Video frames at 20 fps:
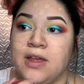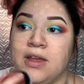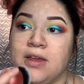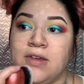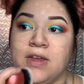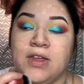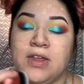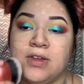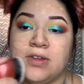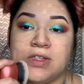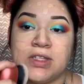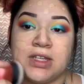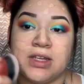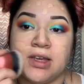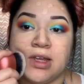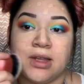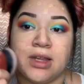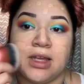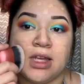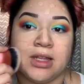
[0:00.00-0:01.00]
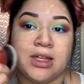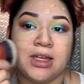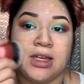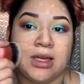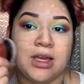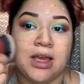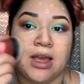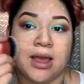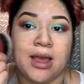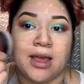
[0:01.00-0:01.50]
using it
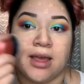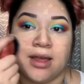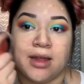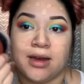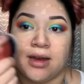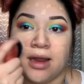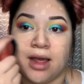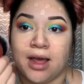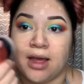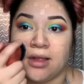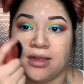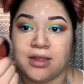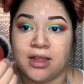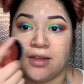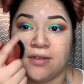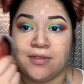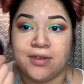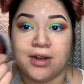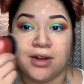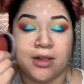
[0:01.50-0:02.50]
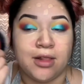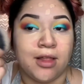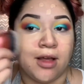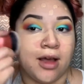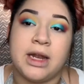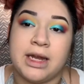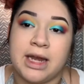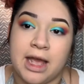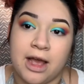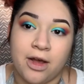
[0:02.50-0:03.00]
lately, and I love it a
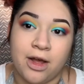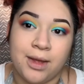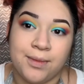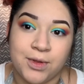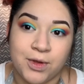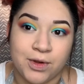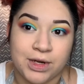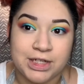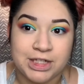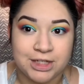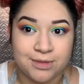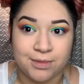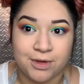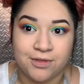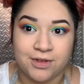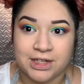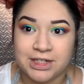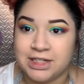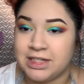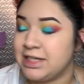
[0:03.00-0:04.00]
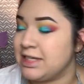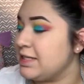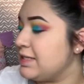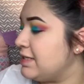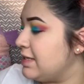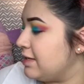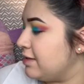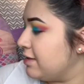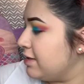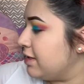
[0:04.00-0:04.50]
lot. Now I'm going to move on to
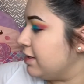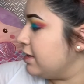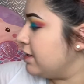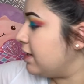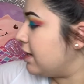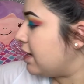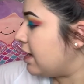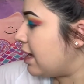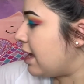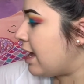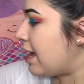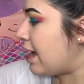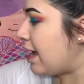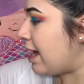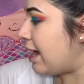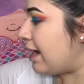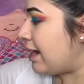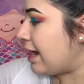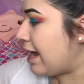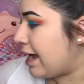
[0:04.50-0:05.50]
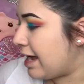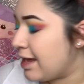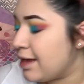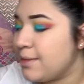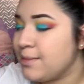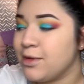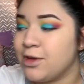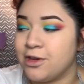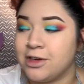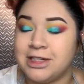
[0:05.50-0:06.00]
concealer. I
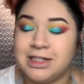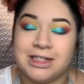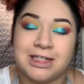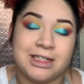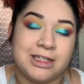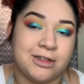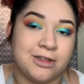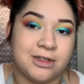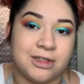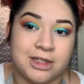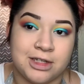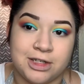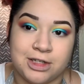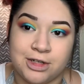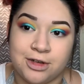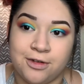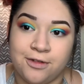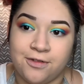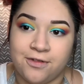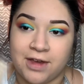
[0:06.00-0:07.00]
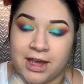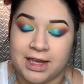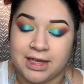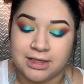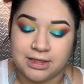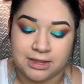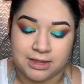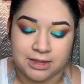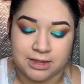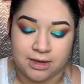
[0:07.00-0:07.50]
am going to use the Too
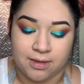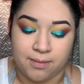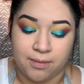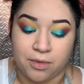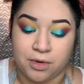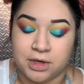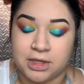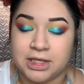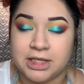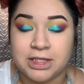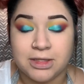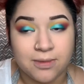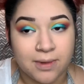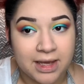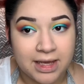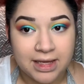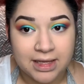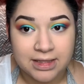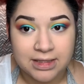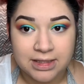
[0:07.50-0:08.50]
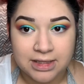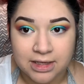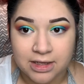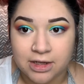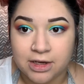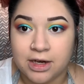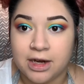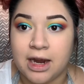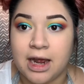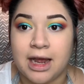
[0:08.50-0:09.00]
Faced Born This Way
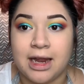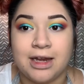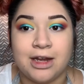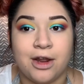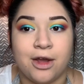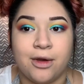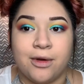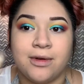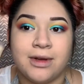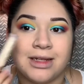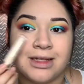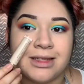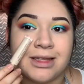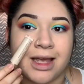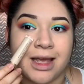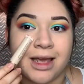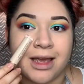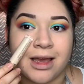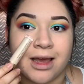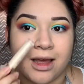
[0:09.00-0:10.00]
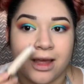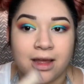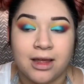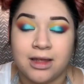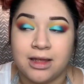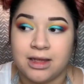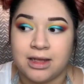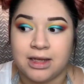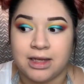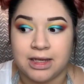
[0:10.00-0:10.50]
concealer. I know it's like
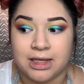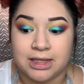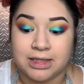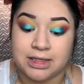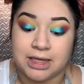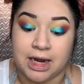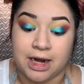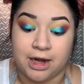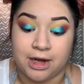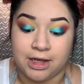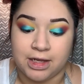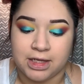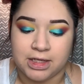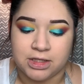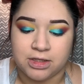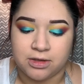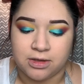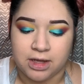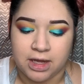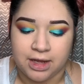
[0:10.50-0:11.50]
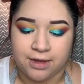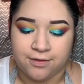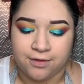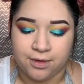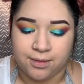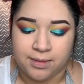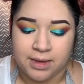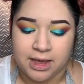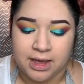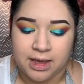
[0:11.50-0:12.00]
entirely too late
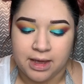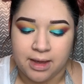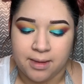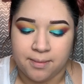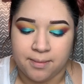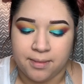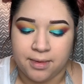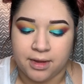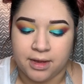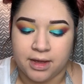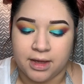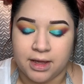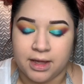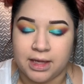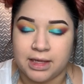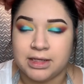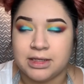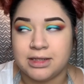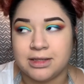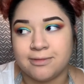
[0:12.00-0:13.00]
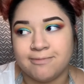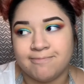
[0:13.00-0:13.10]
for me, but